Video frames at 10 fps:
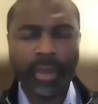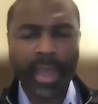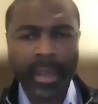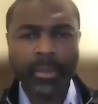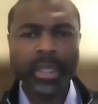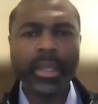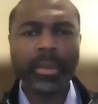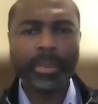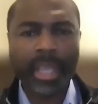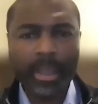and
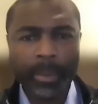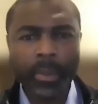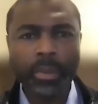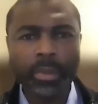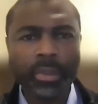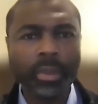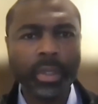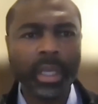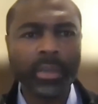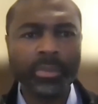family, people to
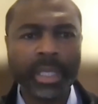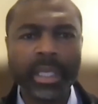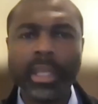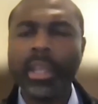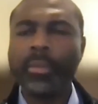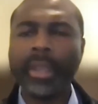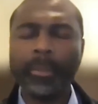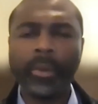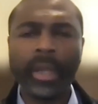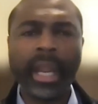love me,
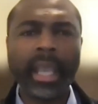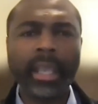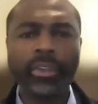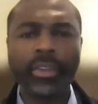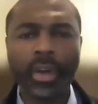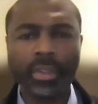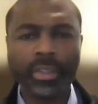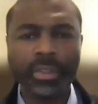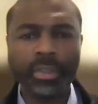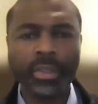people that I could talk to,